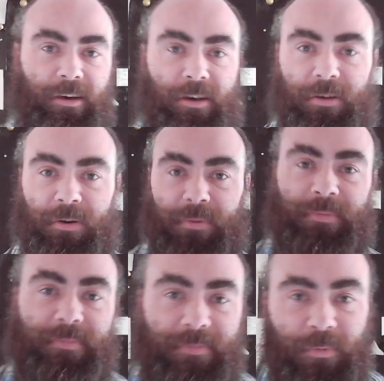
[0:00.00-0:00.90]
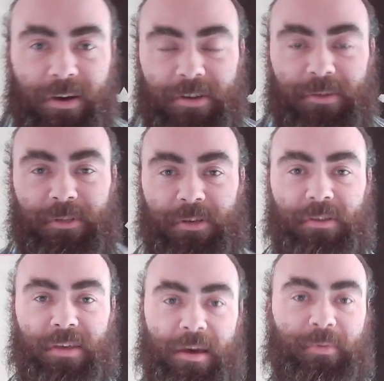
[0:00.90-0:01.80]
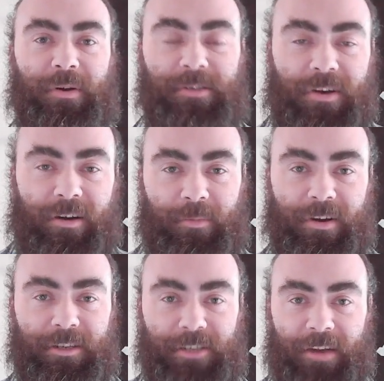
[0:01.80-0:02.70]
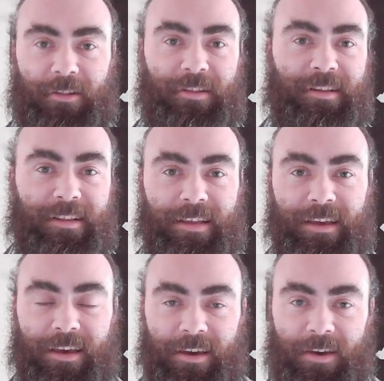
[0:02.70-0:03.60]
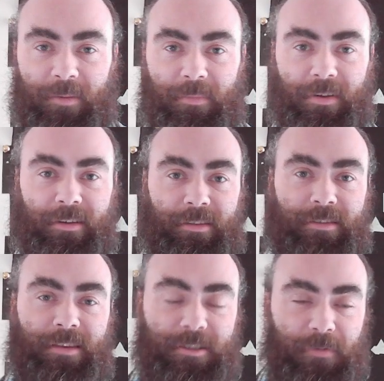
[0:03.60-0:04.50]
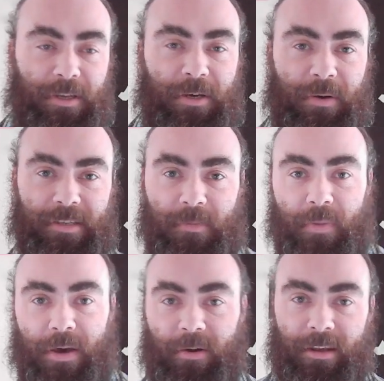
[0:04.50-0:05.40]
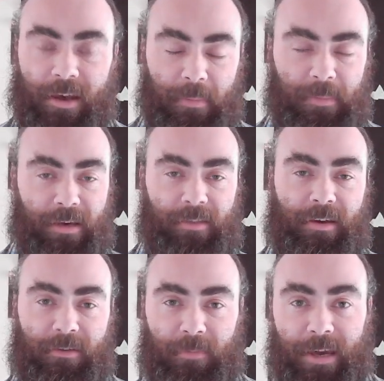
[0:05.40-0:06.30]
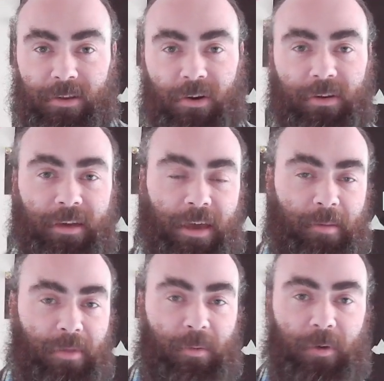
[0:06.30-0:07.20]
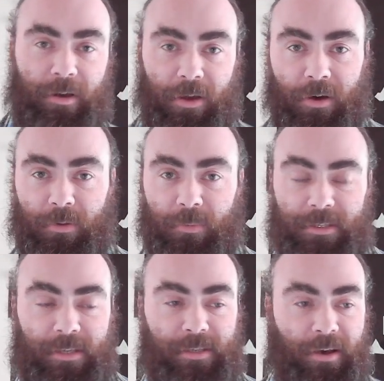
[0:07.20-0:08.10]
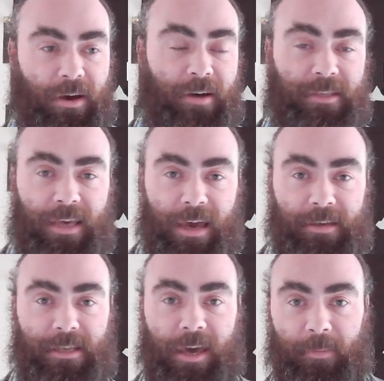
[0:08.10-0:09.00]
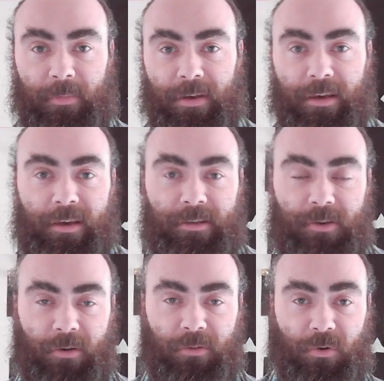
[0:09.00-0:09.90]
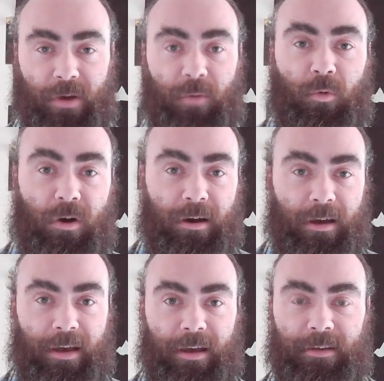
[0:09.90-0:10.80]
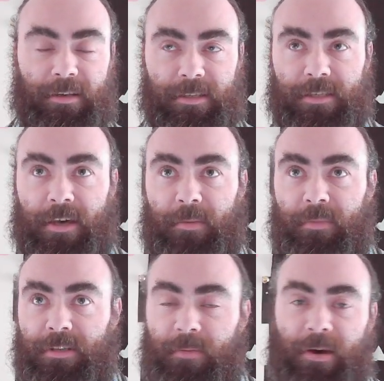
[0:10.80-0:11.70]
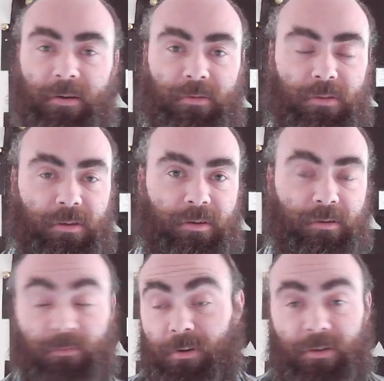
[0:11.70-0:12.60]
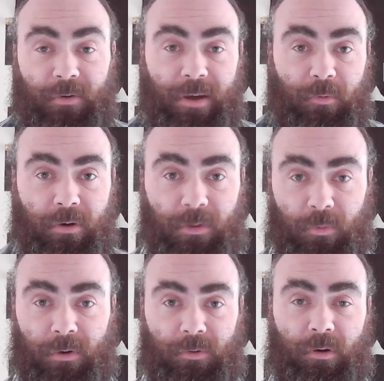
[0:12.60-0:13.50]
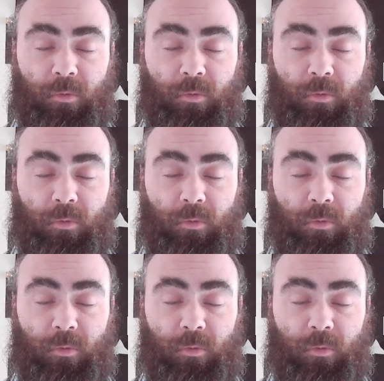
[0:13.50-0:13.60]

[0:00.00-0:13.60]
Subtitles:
Hello, welcome to the Emperor's Armory channel. This video is about an update that I've made on a game that I'm working on, which is an RTS game. It's called The Great War, and it's about the Great War, the World War